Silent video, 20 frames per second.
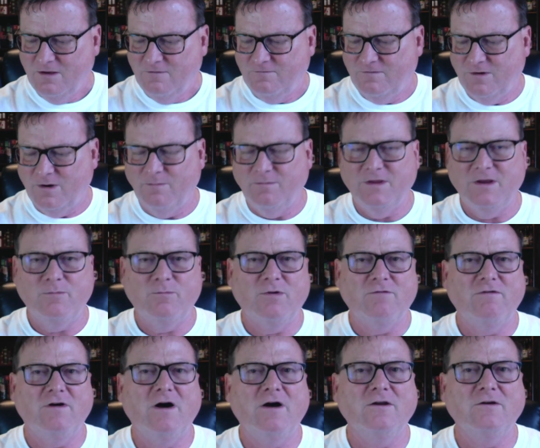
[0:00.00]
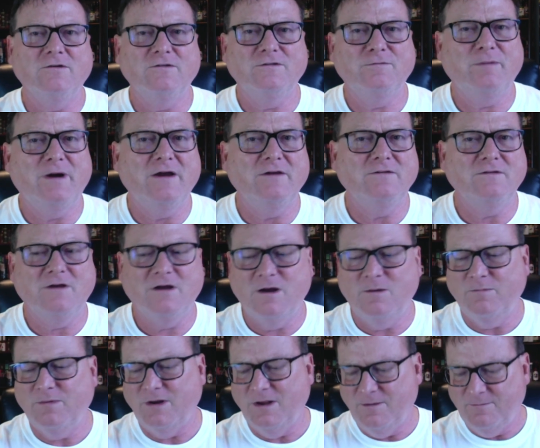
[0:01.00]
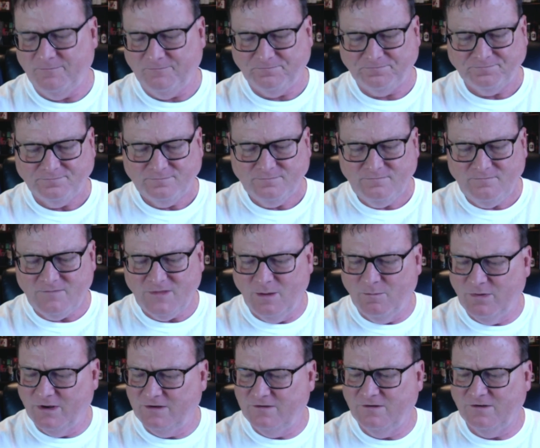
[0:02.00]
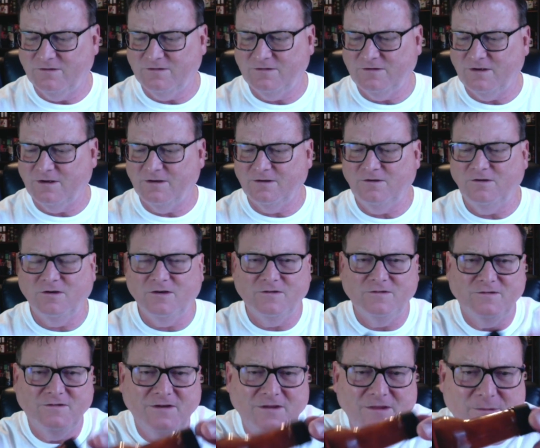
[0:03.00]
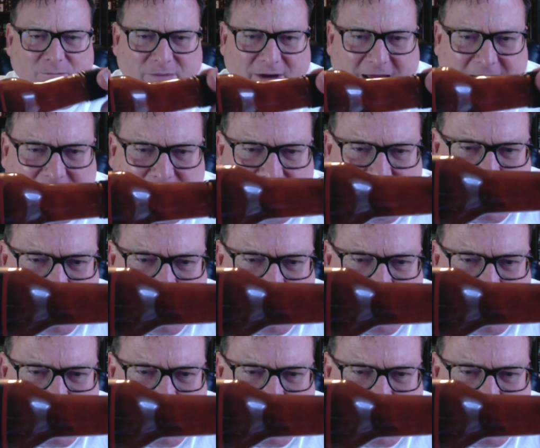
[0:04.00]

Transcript: from the Bravado Spice Company, but just you can see the black